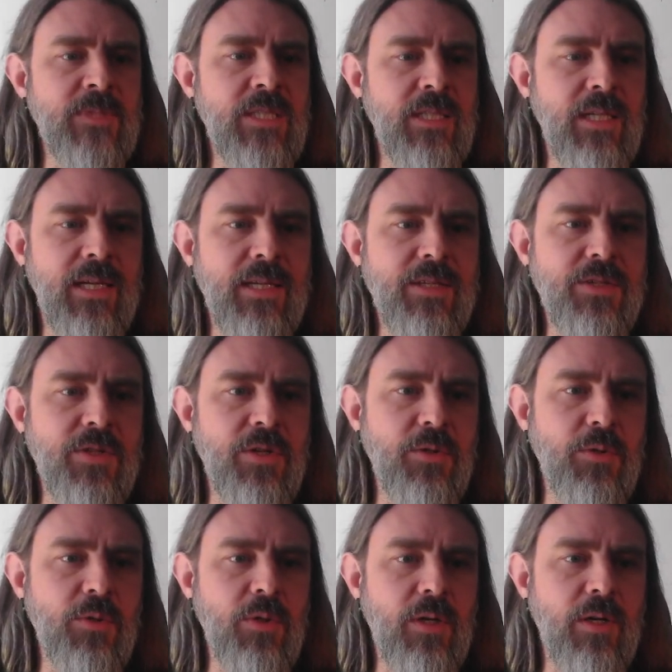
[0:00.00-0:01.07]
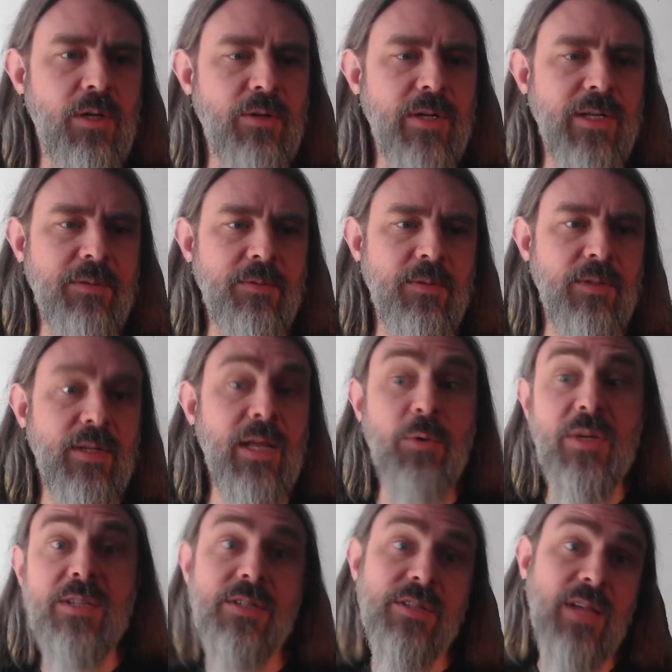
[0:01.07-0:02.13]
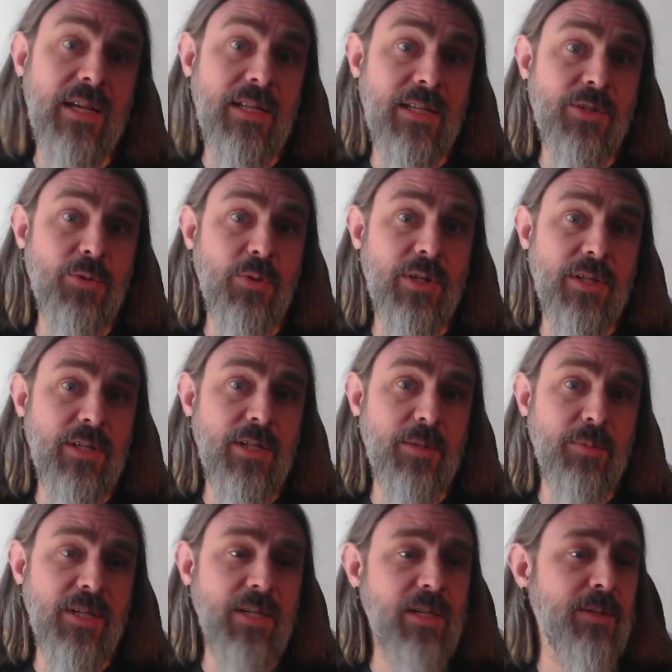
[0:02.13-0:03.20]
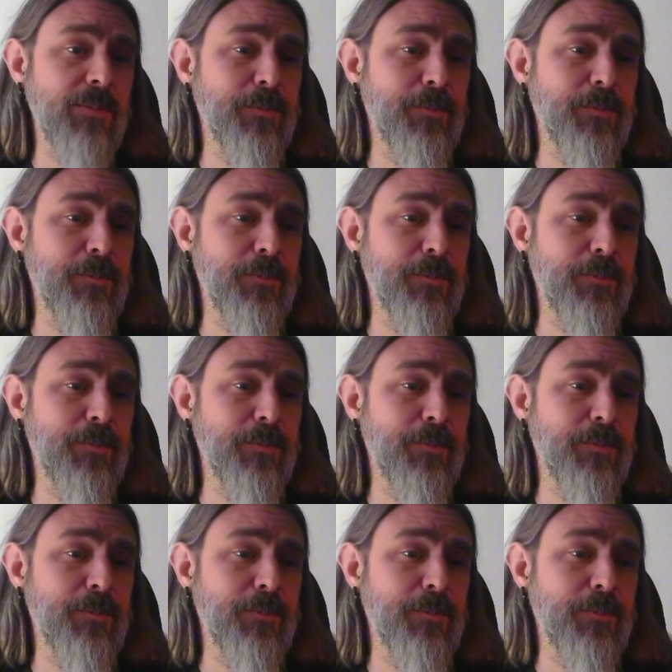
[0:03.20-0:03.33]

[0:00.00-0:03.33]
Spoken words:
And so, all right, now we can sign into our GitHub account.